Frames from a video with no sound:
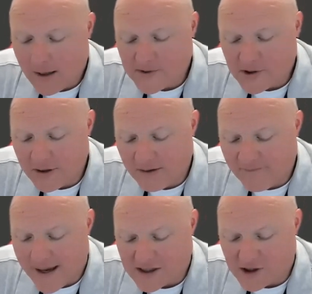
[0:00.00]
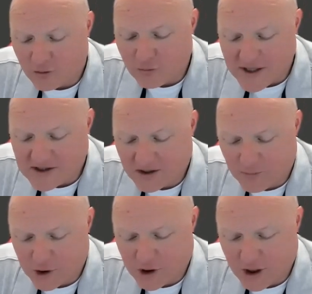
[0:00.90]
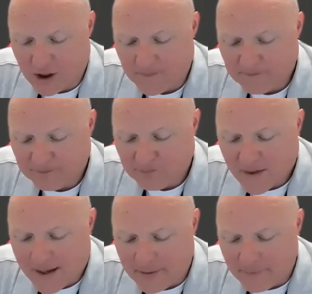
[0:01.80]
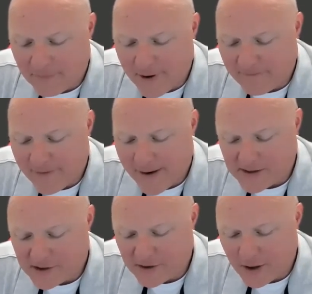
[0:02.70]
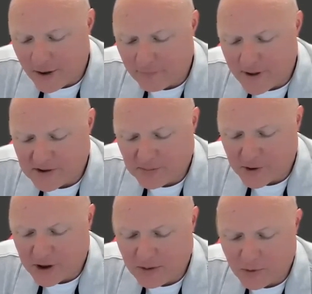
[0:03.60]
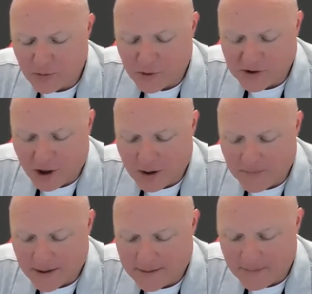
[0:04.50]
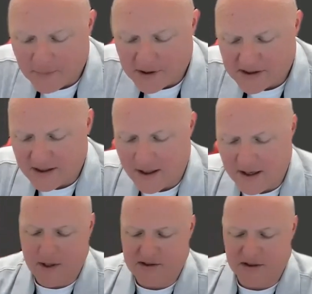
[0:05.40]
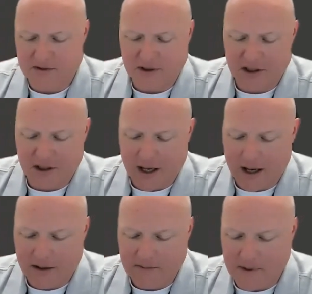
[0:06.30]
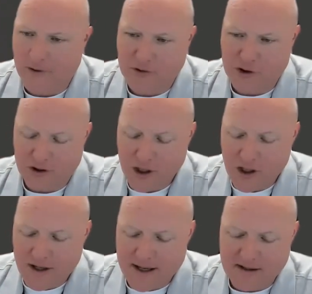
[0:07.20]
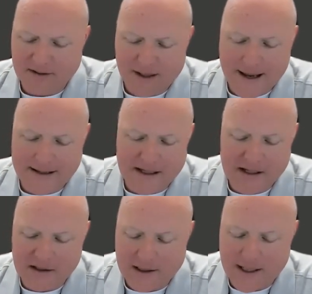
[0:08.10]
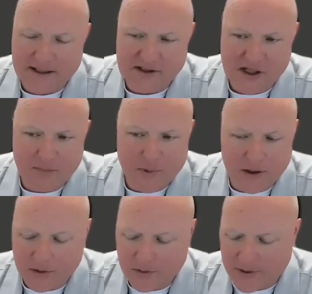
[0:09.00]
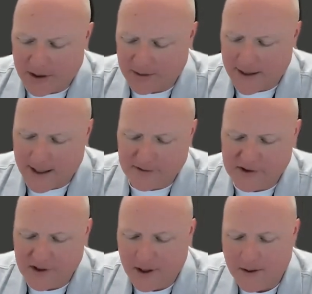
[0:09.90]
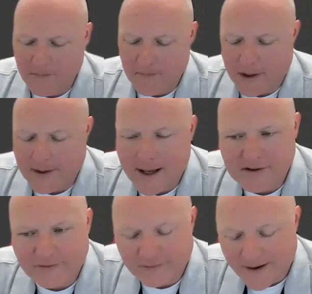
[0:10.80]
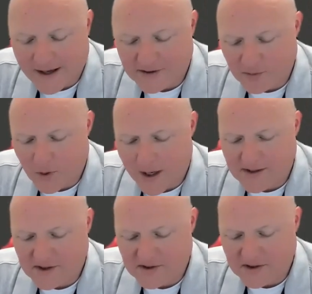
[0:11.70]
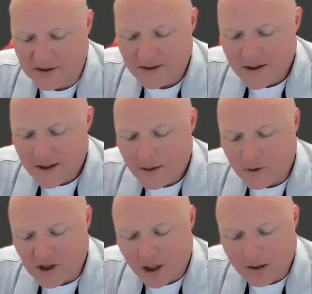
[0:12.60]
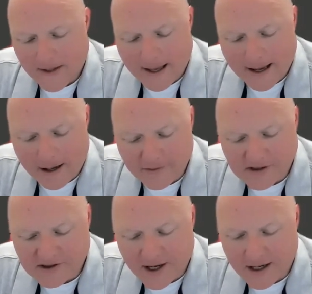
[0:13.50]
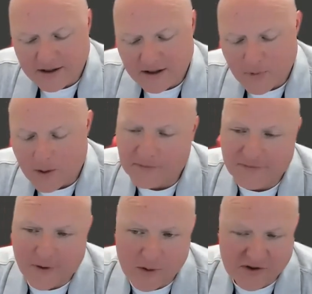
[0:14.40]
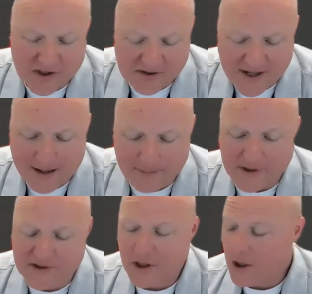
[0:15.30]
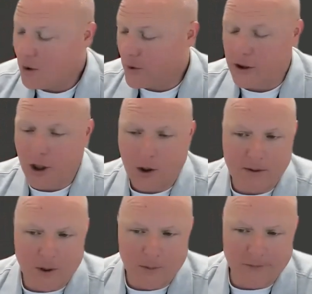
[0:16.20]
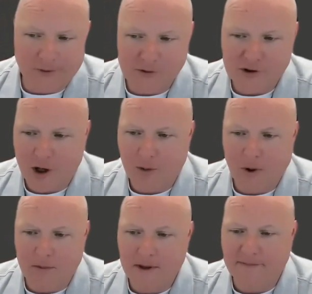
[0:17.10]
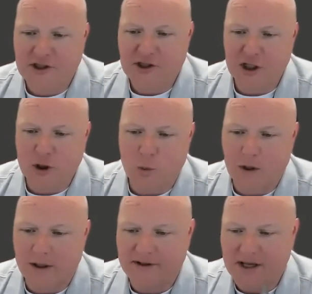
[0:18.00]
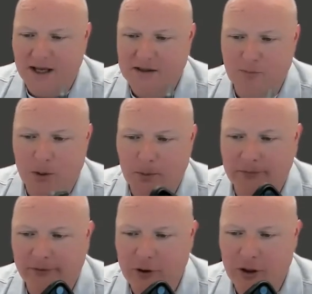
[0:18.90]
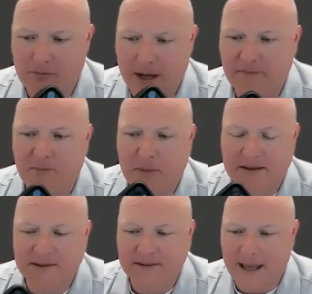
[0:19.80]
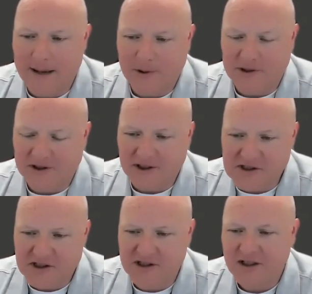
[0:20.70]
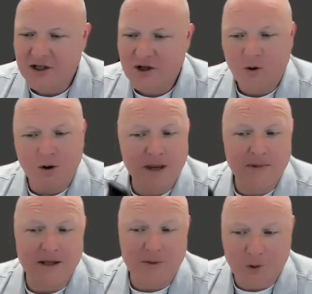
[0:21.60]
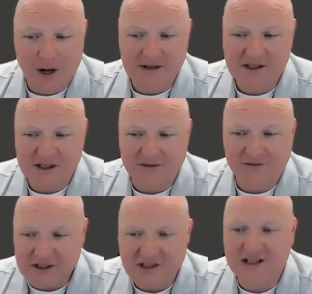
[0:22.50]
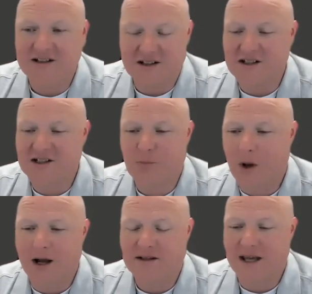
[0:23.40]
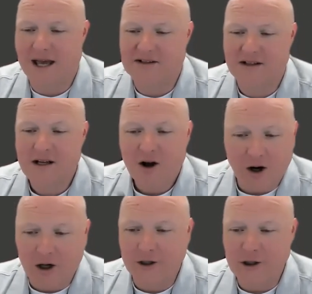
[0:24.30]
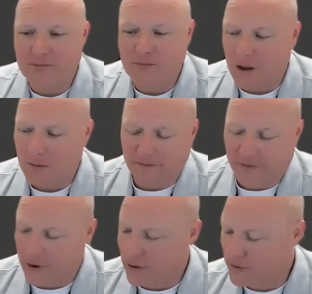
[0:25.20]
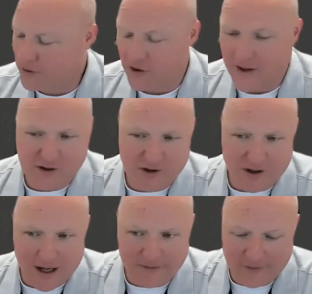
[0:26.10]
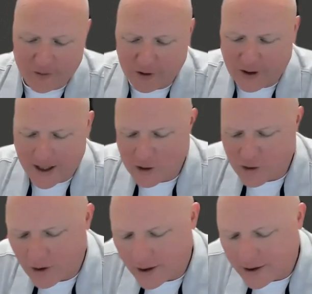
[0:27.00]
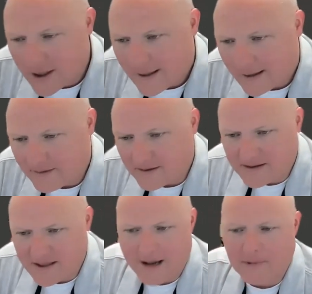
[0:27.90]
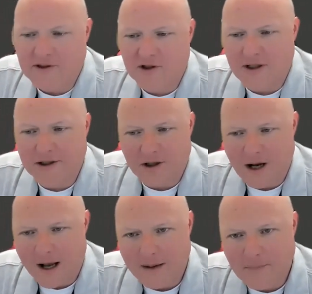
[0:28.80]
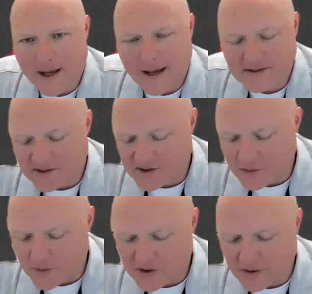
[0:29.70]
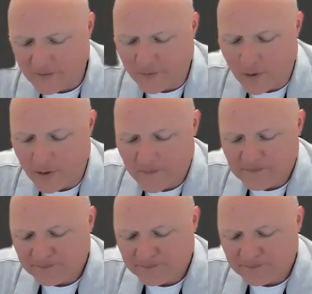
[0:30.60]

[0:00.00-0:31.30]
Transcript: So the Advanced RISC Machine. And Advanced RISC Machine, we'll talk about that, but it's basically a function like a CPU that allows for faster processing. We'll talk about how these tie into mobile phones and tablets. We know what mobile phones are. Probably every single one of us has a mobile phone. You may even be able to listen, or maybe in the process of listening to this podcast on your mobile phone. So that's your iPhone, your Android, and then the tablets are like your iPads and so on and so forth.